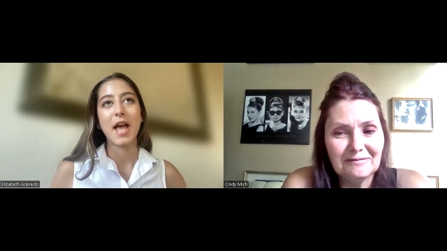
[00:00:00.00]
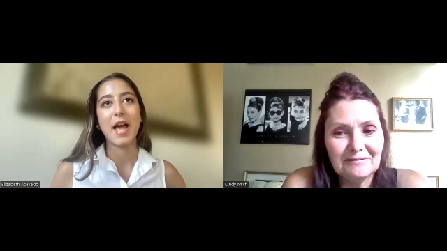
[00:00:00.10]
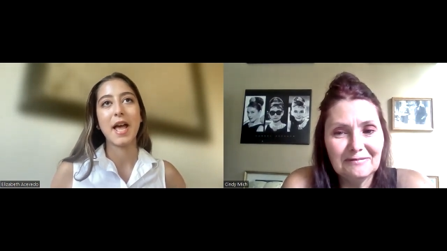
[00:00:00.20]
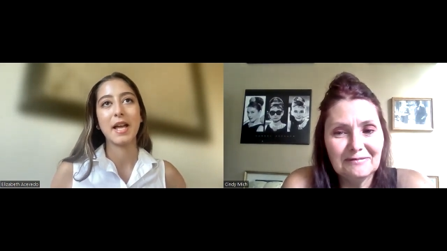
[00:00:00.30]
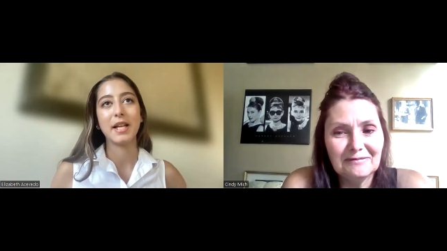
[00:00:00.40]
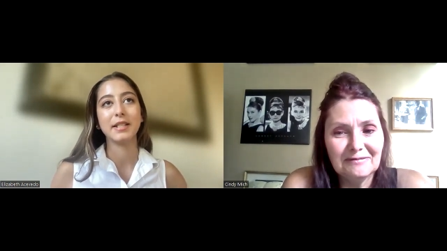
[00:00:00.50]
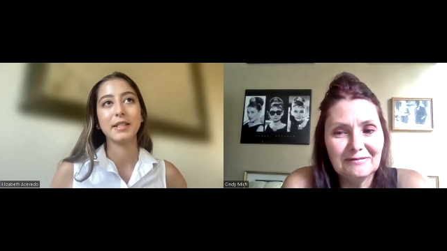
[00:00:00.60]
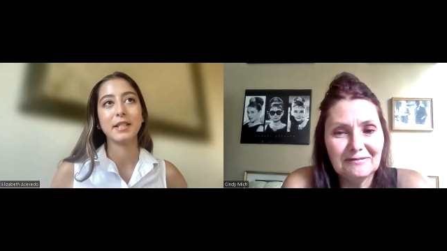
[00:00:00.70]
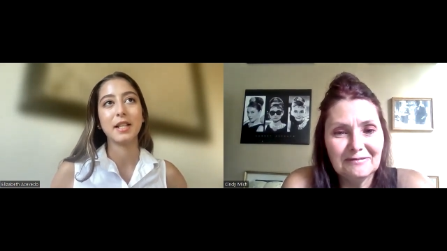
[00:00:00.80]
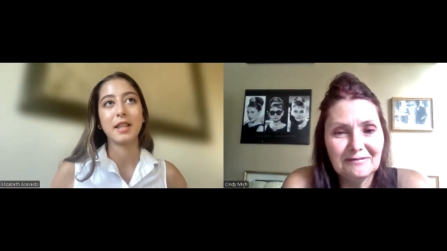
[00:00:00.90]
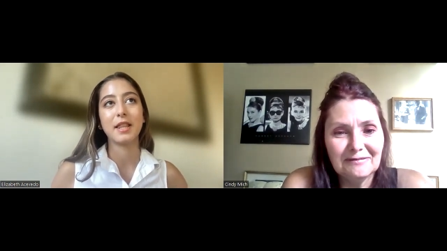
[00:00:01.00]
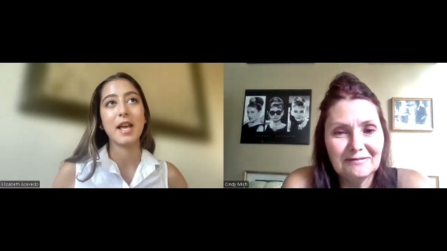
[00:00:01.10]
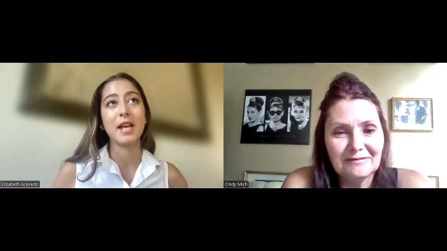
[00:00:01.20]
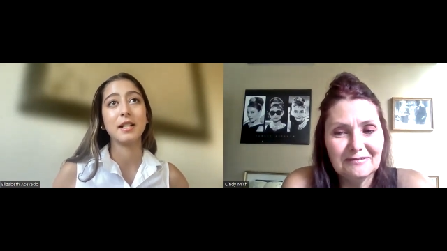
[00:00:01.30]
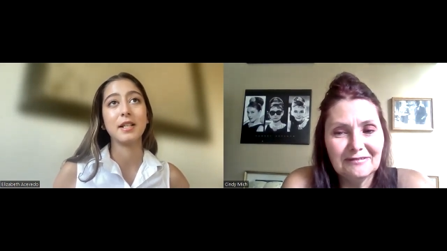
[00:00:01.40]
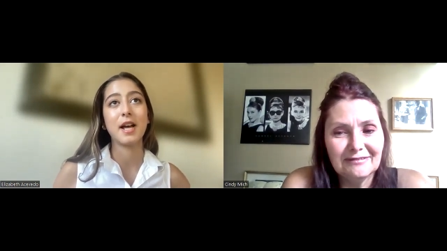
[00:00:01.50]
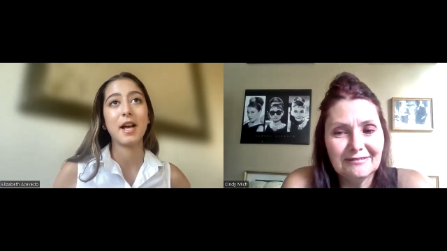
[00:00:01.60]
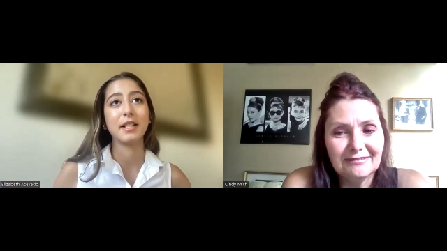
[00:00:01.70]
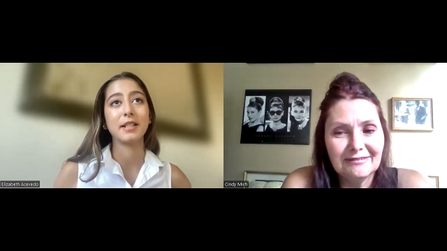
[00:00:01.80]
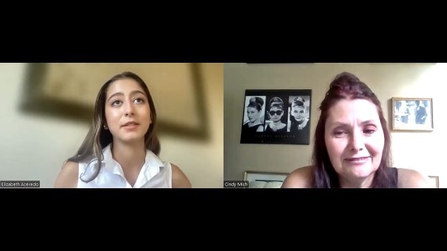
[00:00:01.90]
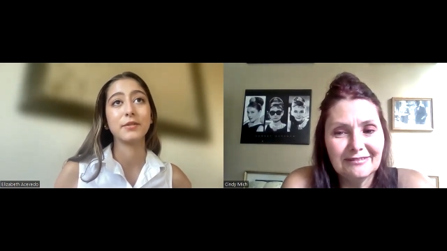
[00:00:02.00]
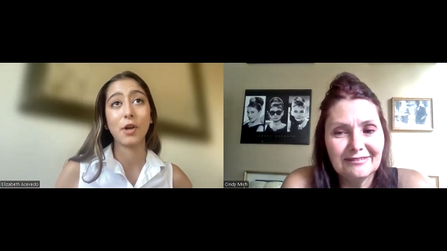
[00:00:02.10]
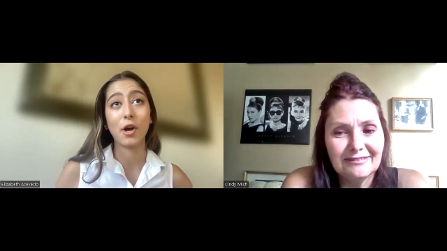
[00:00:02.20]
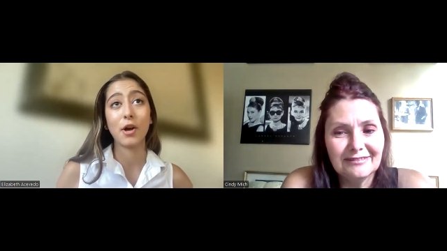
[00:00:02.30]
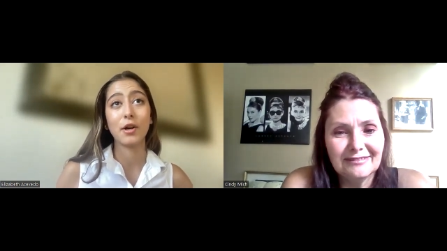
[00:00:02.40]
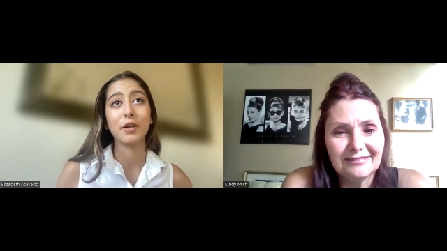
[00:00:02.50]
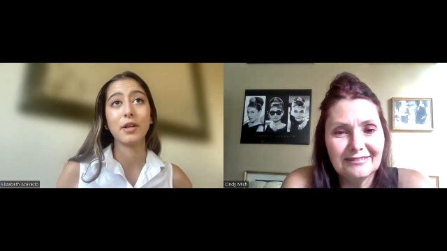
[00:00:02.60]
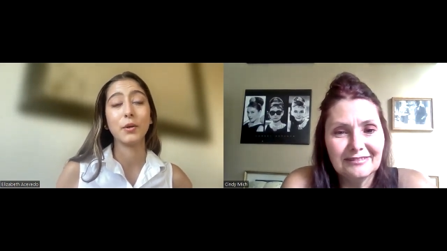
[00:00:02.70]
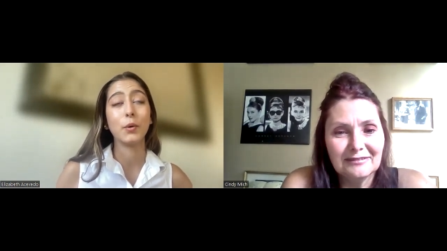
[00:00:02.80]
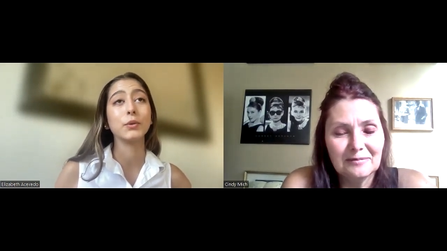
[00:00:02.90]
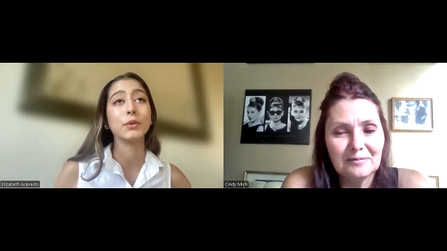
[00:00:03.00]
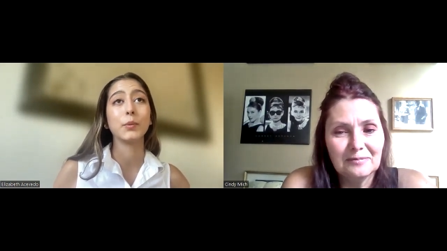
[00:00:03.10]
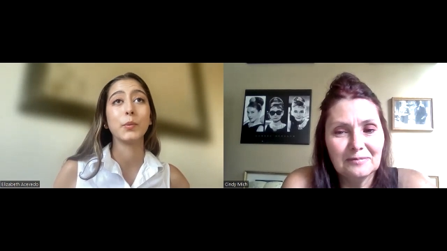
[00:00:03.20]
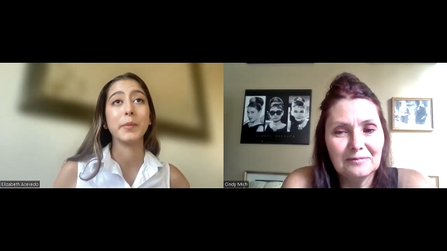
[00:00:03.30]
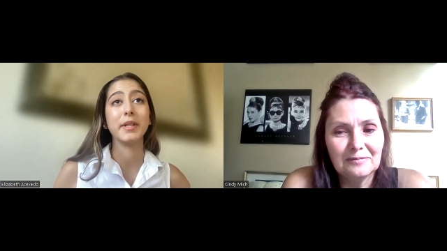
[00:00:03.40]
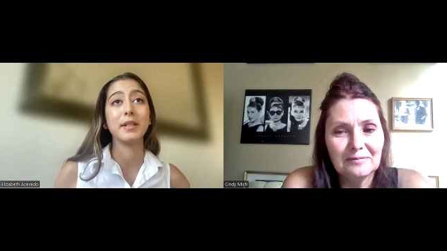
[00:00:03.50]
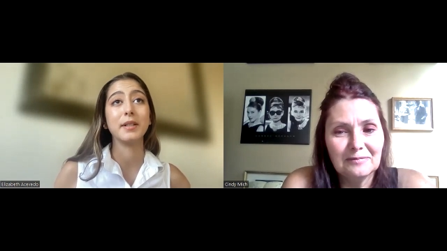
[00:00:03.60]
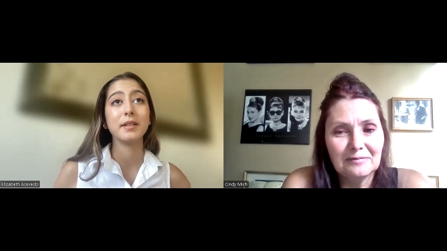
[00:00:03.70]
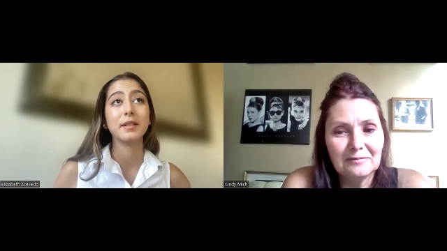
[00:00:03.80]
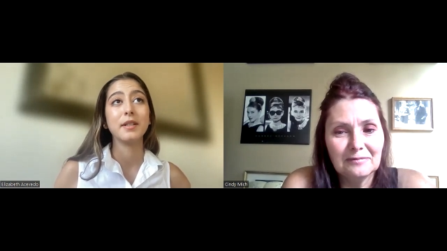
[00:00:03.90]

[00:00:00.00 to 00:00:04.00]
Speaker 1: And then I saw an older woman